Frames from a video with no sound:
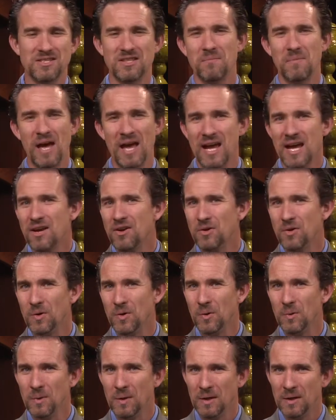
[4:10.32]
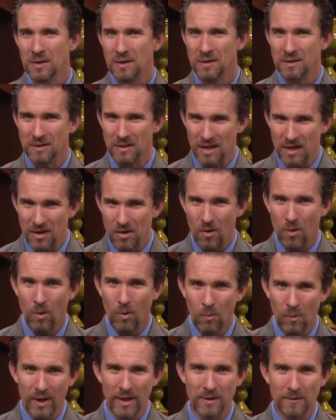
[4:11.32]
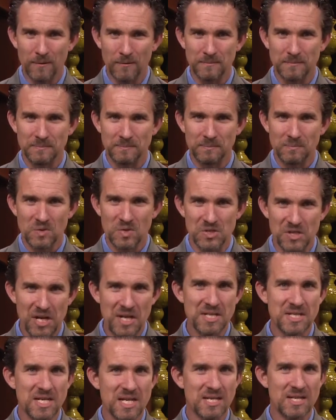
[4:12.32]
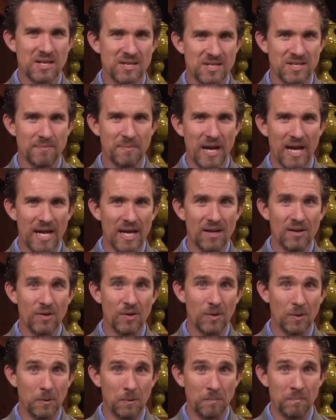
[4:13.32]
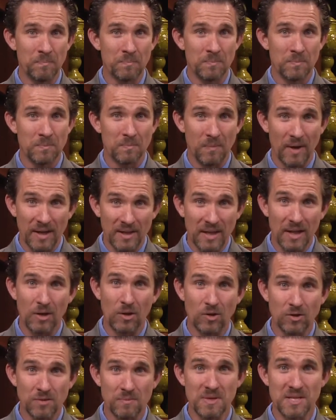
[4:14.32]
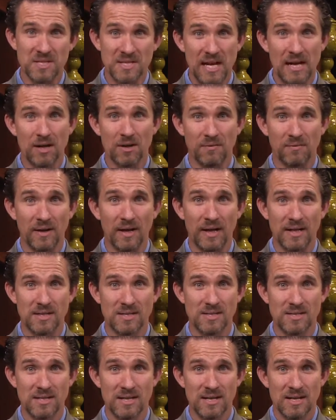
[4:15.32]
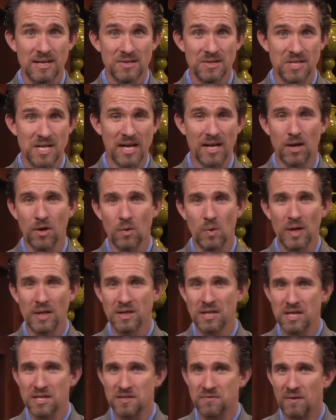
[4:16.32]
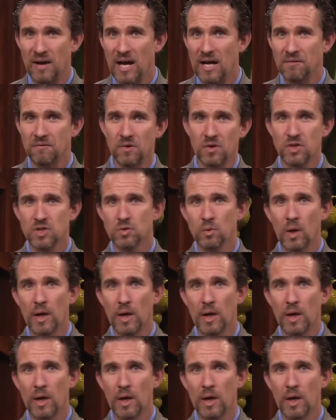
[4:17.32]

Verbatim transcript: is the man who did it all well. Jesus is the man who made that ultimate sacrifice. 2 Corinthians 5, verse